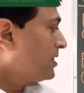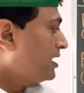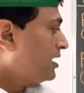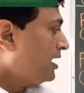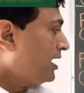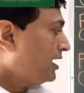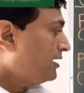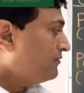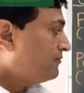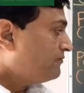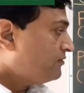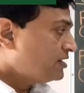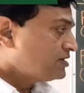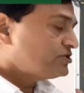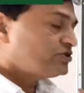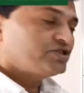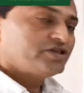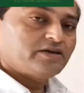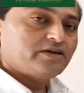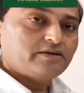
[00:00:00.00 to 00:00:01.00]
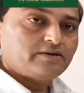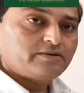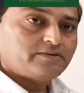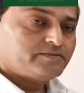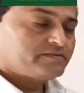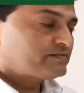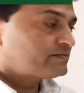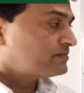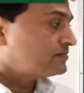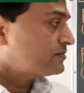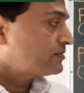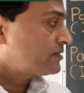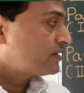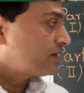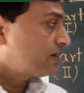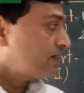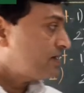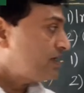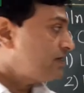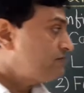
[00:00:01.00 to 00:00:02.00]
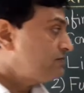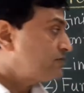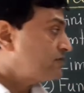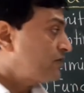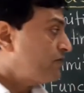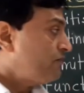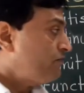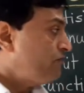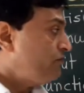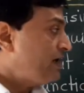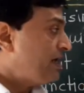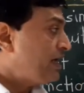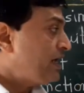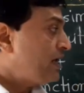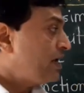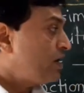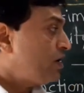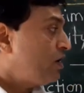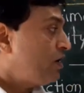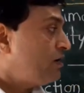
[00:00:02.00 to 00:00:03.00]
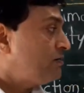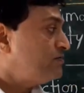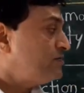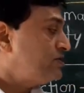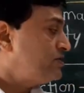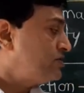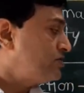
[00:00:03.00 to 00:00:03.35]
And function gives way of